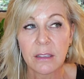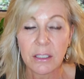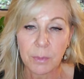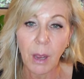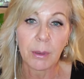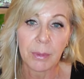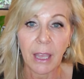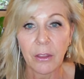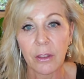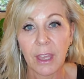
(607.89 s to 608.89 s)
There's probably
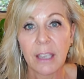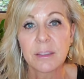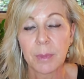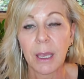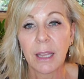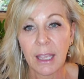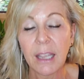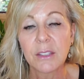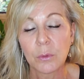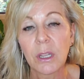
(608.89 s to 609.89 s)
other things, but it
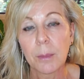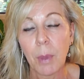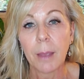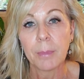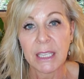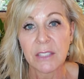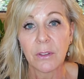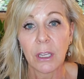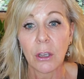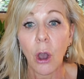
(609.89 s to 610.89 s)
is really peaceful
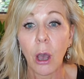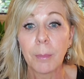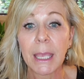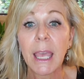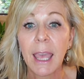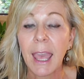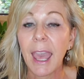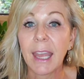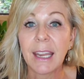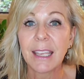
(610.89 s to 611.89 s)
and calming,
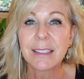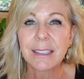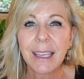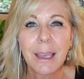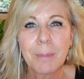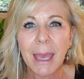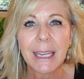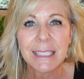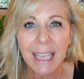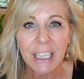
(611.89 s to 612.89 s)
and it's like a
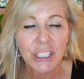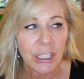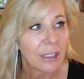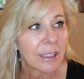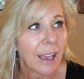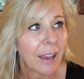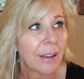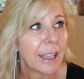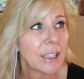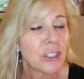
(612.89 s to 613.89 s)
meditation uh,
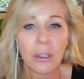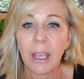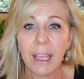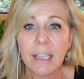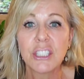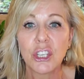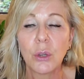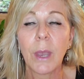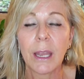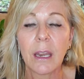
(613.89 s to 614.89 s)
into
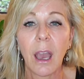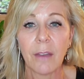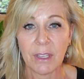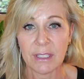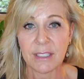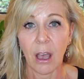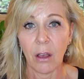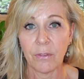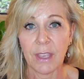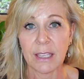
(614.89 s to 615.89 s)
into and of
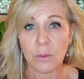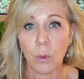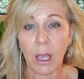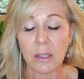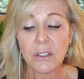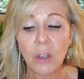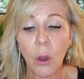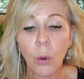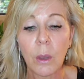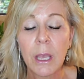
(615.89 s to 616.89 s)
itself as well.
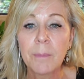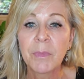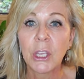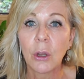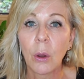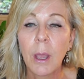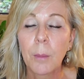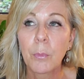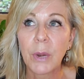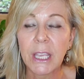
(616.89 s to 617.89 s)
So you know,
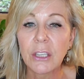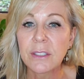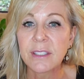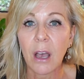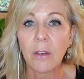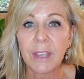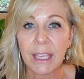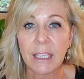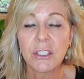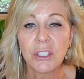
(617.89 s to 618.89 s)
bring yourself
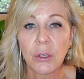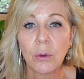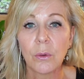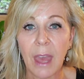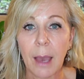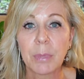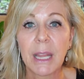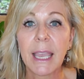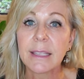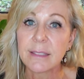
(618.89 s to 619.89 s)
into that
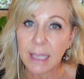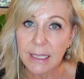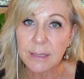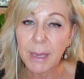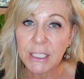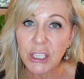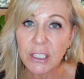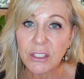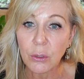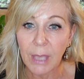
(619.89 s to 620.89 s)
place as much
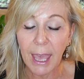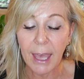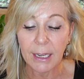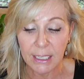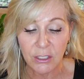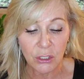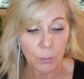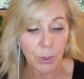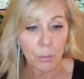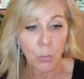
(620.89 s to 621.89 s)
as you can. It's
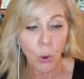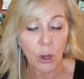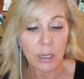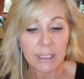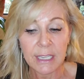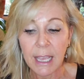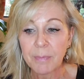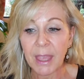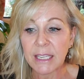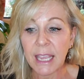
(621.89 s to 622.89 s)
super important,
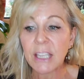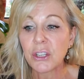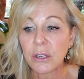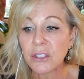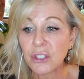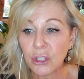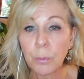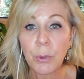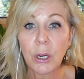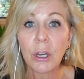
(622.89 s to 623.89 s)
and nature is
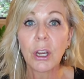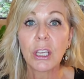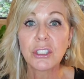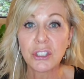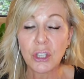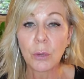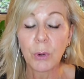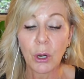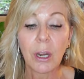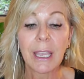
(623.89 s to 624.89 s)
super
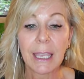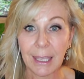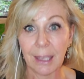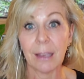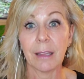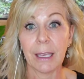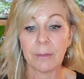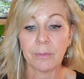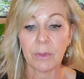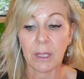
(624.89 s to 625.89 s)
super healing.
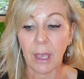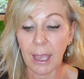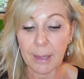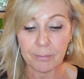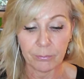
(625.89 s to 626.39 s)
Okay.